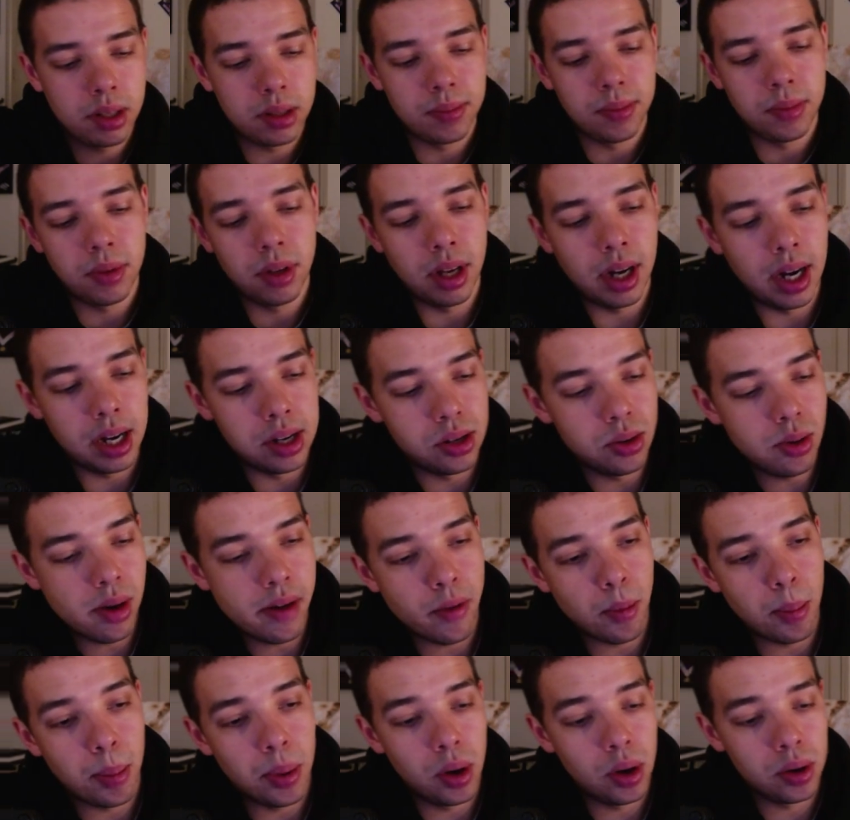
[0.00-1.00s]
And I do have a
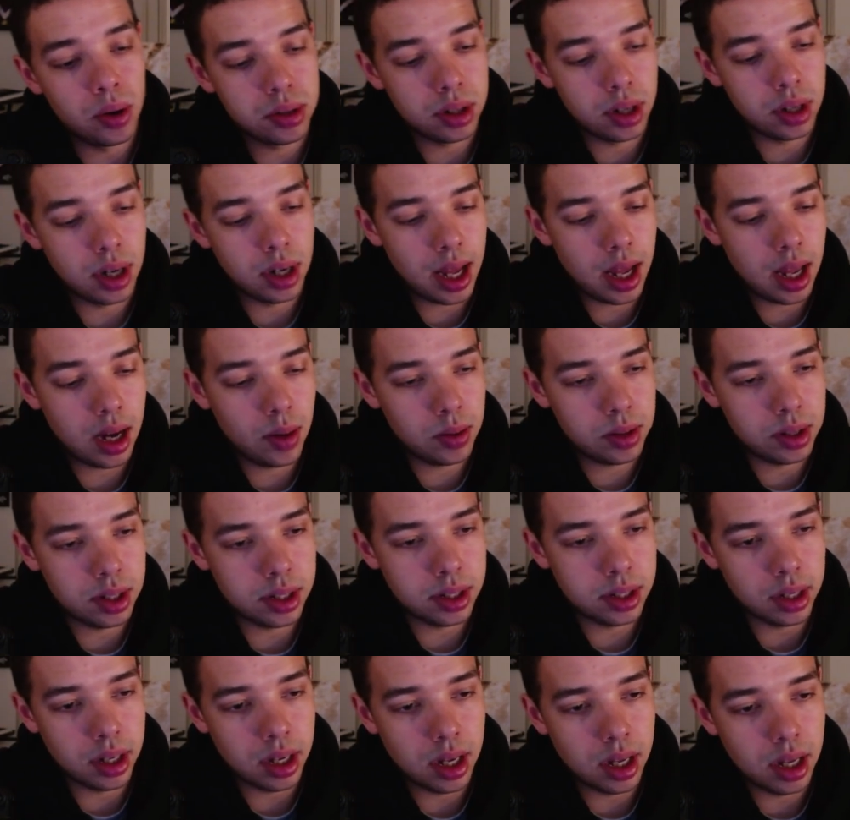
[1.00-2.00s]
potion in hand, which is
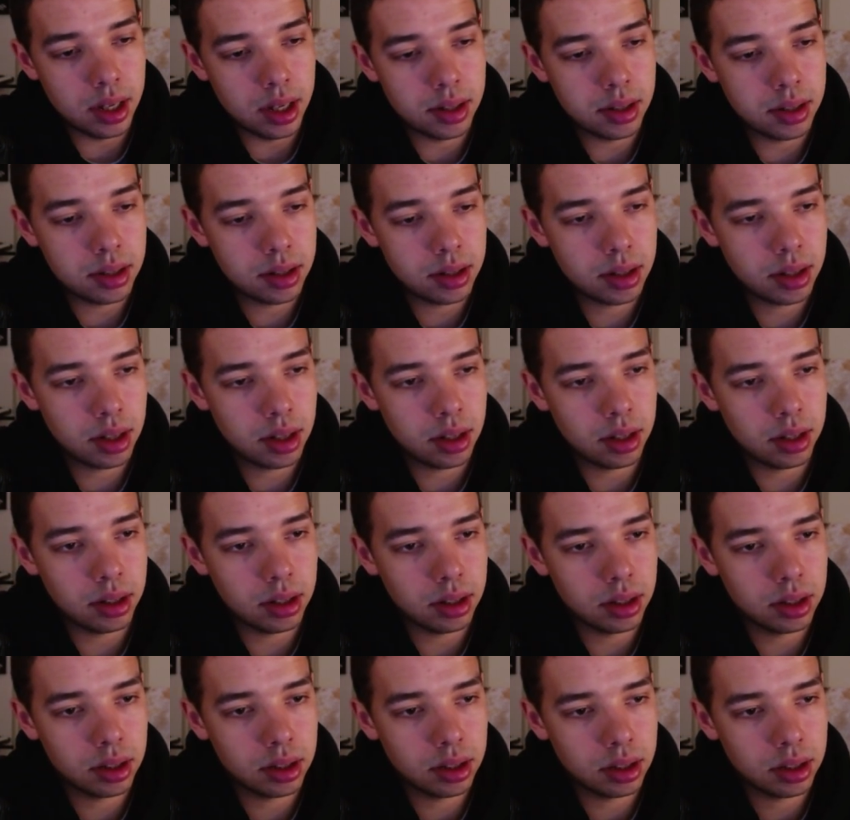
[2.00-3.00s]
nice.
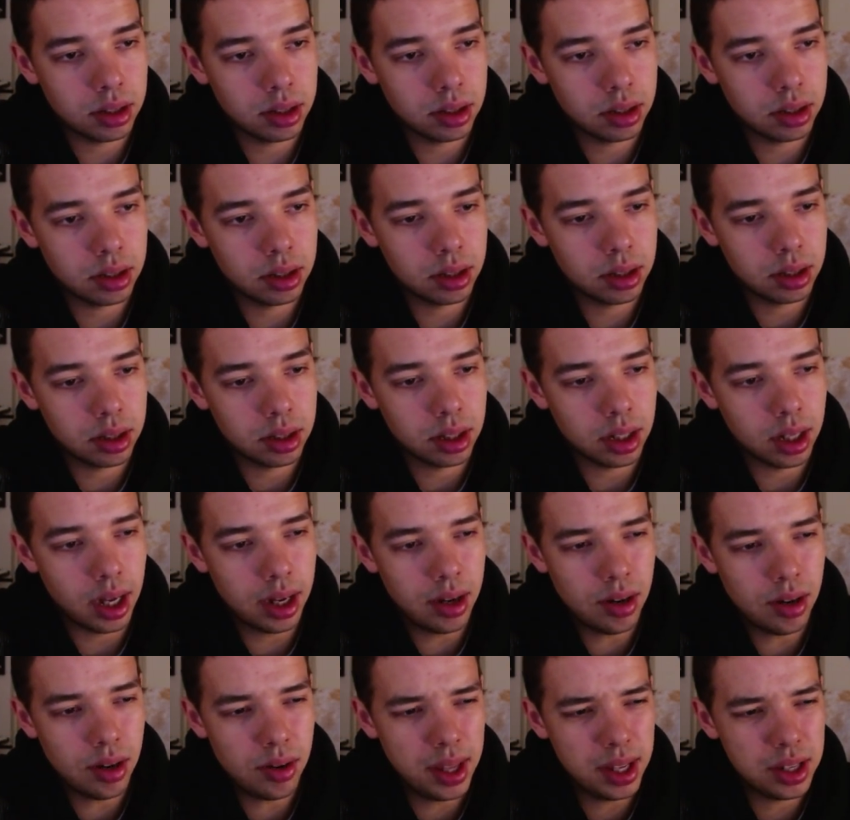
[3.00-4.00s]
I
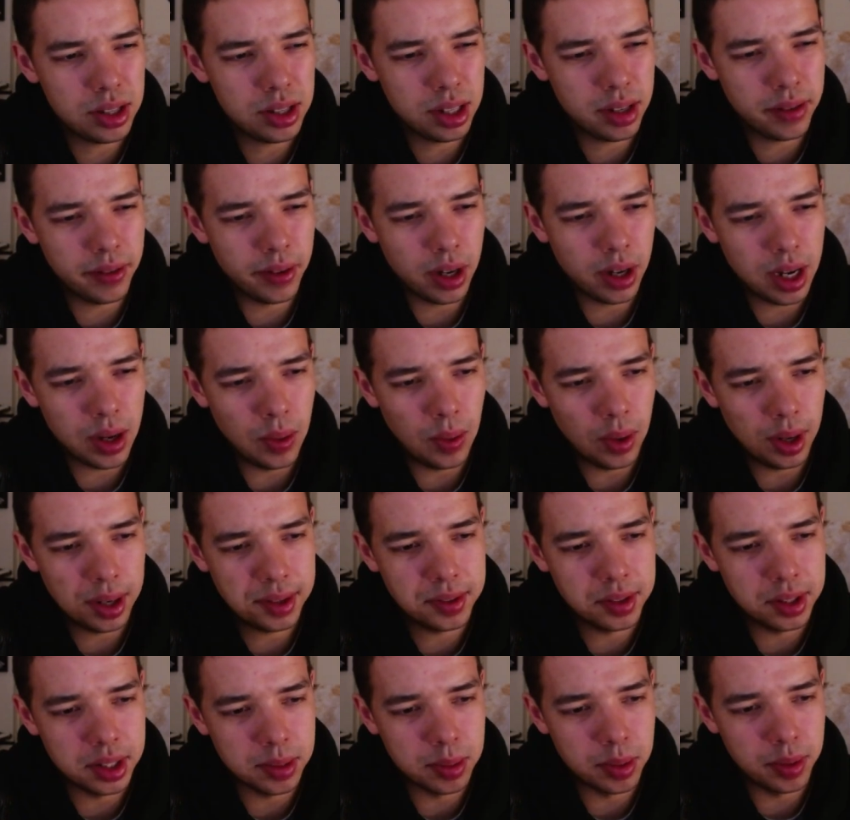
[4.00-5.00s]
don't think Giovanni works for
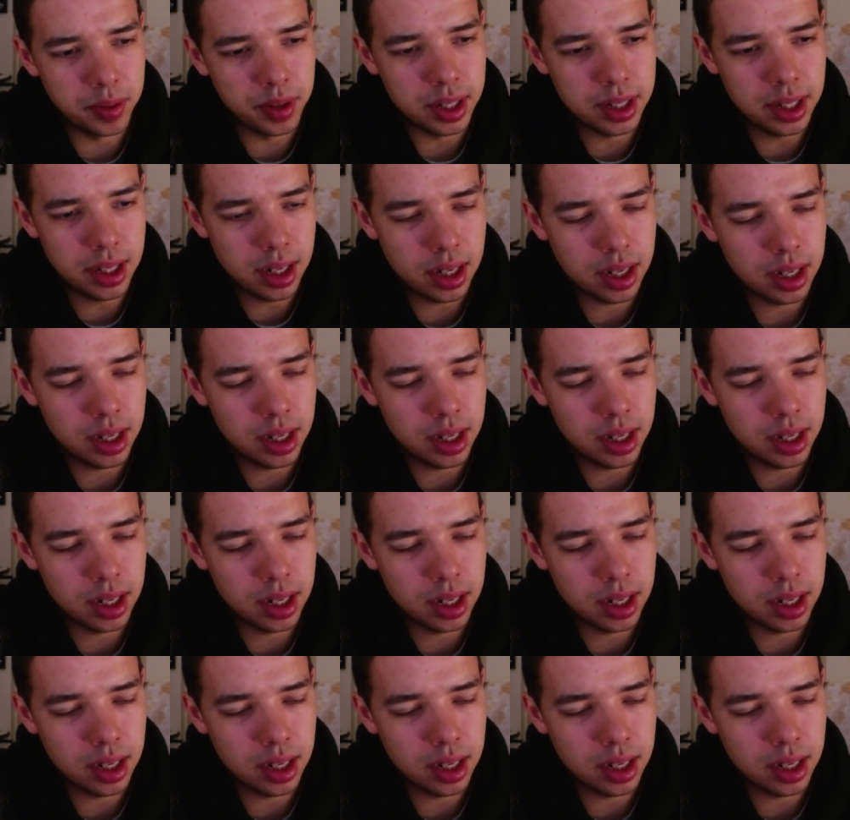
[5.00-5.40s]
this move, does it?